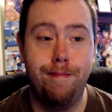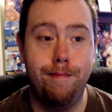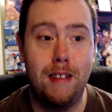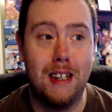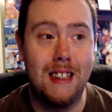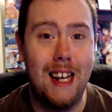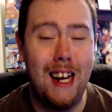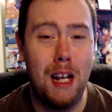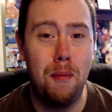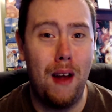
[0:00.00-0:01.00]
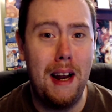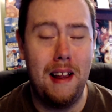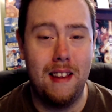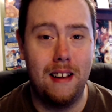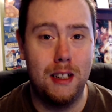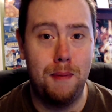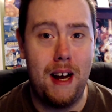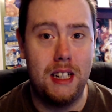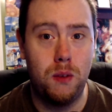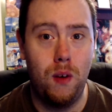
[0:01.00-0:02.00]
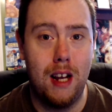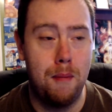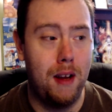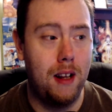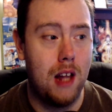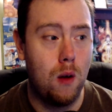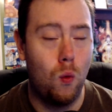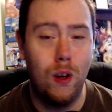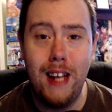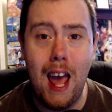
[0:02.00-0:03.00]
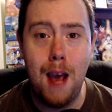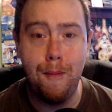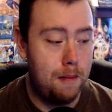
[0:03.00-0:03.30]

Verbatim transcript: because I didn't get to play anything this past week. I played like 1 game.